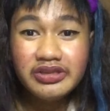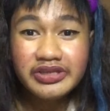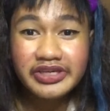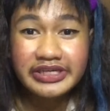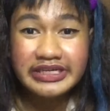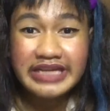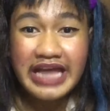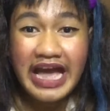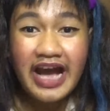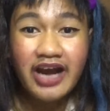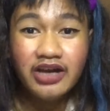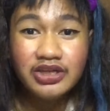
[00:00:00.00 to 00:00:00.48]

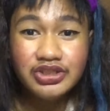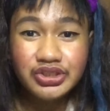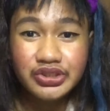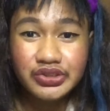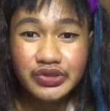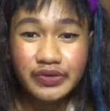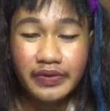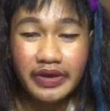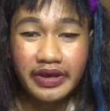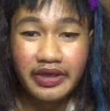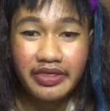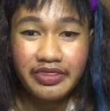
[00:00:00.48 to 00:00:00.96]
learned how to
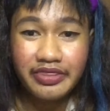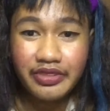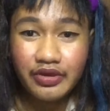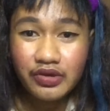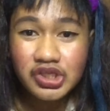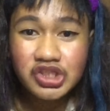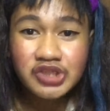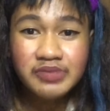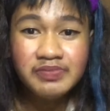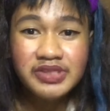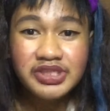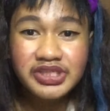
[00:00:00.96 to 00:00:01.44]
correct
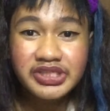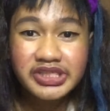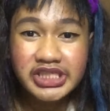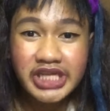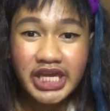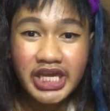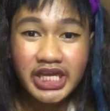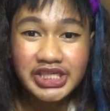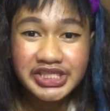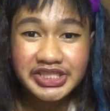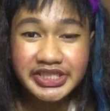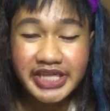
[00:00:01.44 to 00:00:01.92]
those
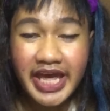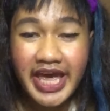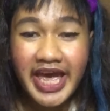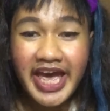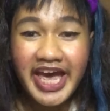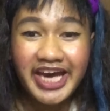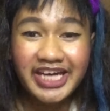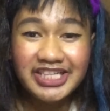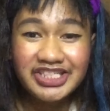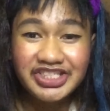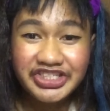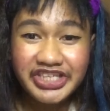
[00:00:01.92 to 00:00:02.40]
mistakes
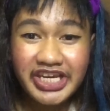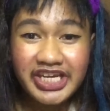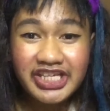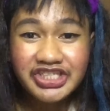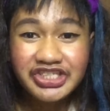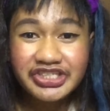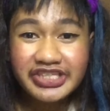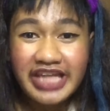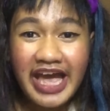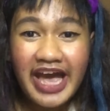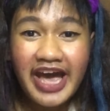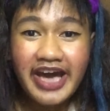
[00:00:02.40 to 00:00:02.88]
and
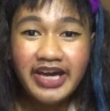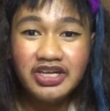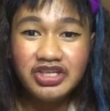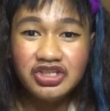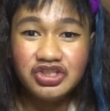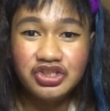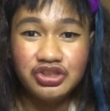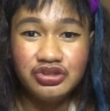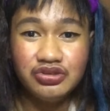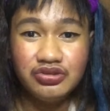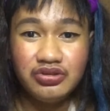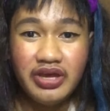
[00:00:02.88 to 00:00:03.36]
changed
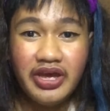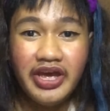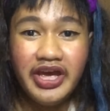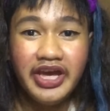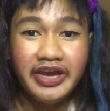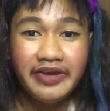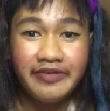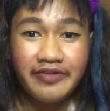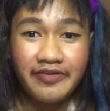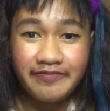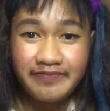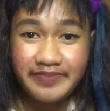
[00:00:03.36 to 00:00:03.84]
attitude
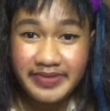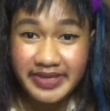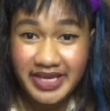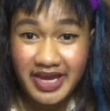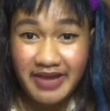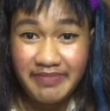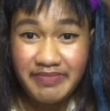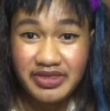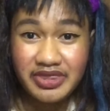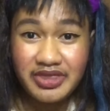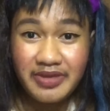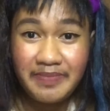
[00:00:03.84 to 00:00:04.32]
of
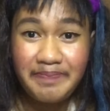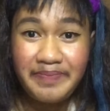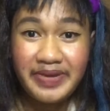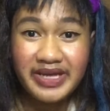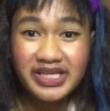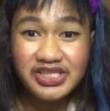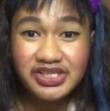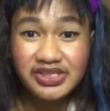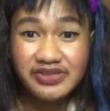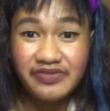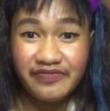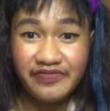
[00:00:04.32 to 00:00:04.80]
becoming the
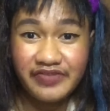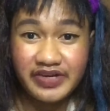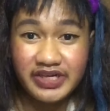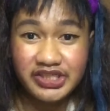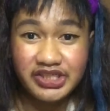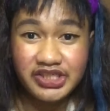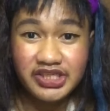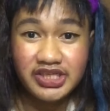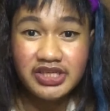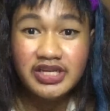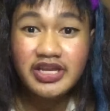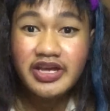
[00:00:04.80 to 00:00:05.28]
best
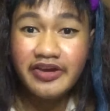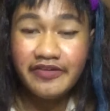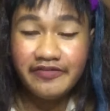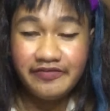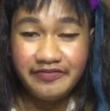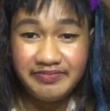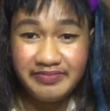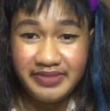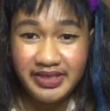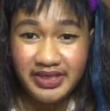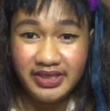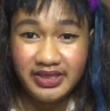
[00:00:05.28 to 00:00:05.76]
version
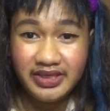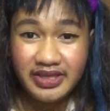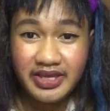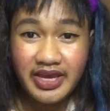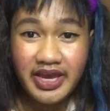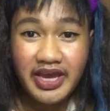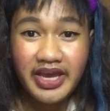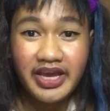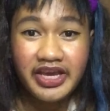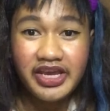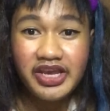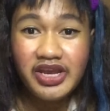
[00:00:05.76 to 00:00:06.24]
of me.
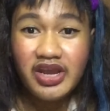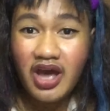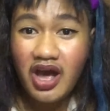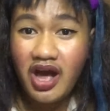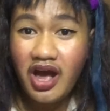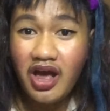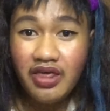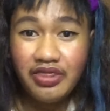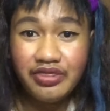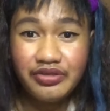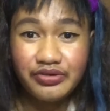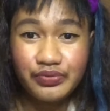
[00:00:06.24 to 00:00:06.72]
In
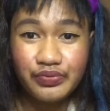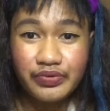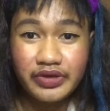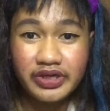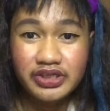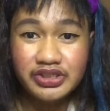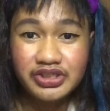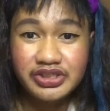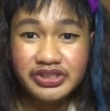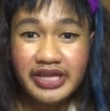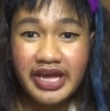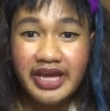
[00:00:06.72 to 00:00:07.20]
other
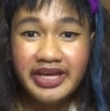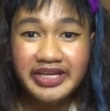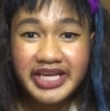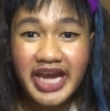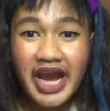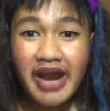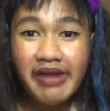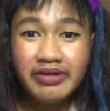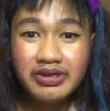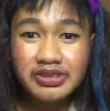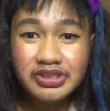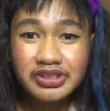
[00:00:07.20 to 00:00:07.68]
words,
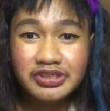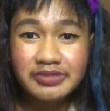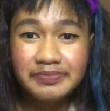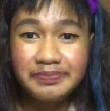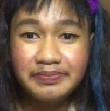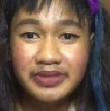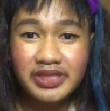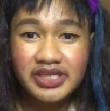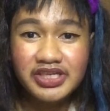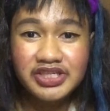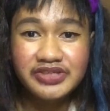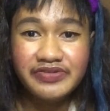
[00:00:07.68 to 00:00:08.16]
character
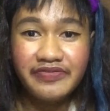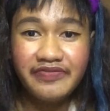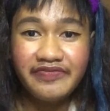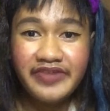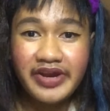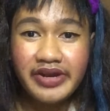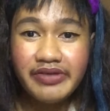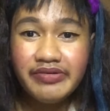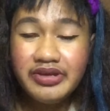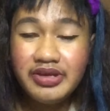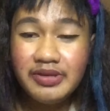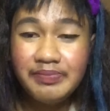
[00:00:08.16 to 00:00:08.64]
plays a
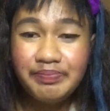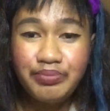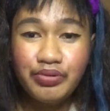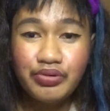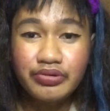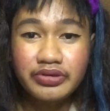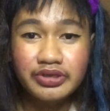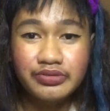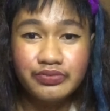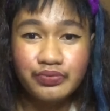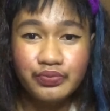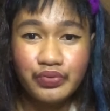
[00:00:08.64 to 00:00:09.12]
very
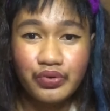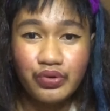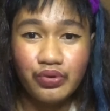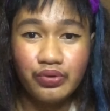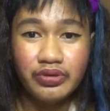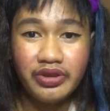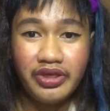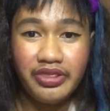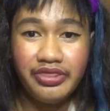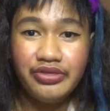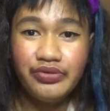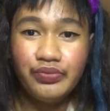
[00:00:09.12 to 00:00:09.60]
important
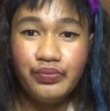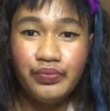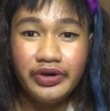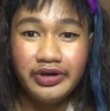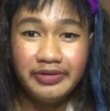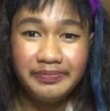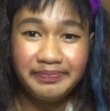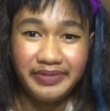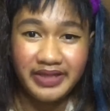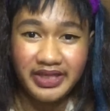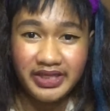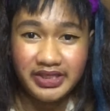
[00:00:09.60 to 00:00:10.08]
role in the
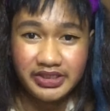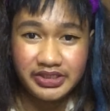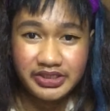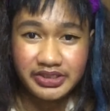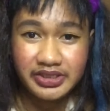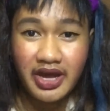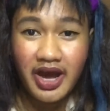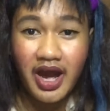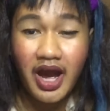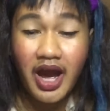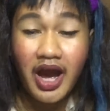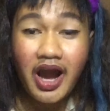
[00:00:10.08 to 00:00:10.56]

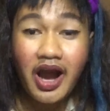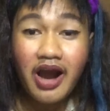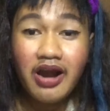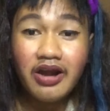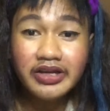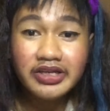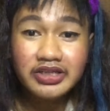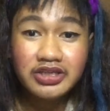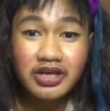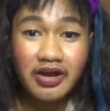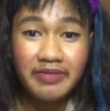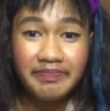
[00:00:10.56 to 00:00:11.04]
workplace.
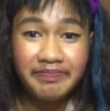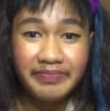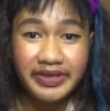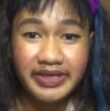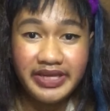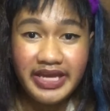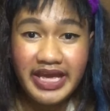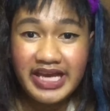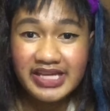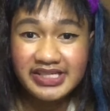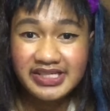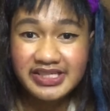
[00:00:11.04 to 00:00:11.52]
Our
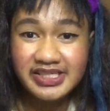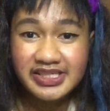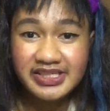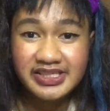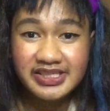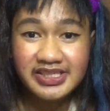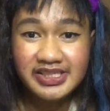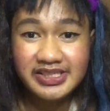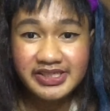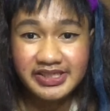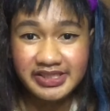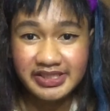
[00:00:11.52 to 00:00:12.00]
company has the
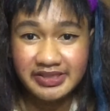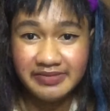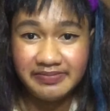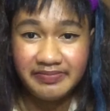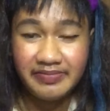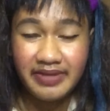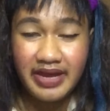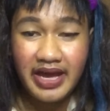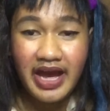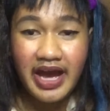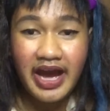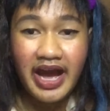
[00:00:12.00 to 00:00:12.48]
system.
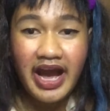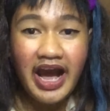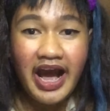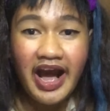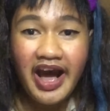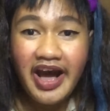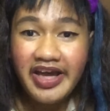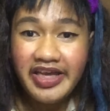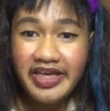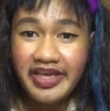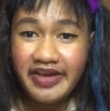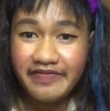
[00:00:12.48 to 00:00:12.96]

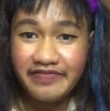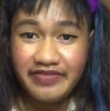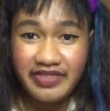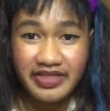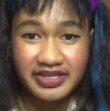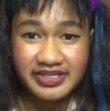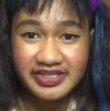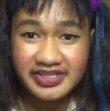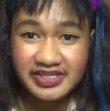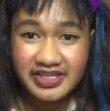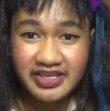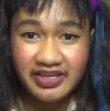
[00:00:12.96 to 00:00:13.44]
I have
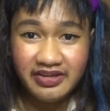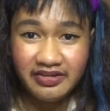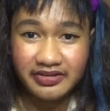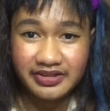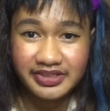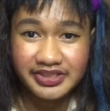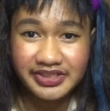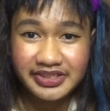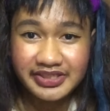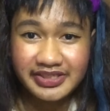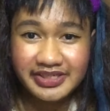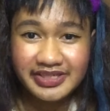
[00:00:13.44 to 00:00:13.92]
the
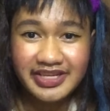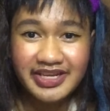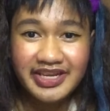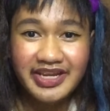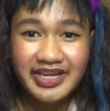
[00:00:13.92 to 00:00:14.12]
skills,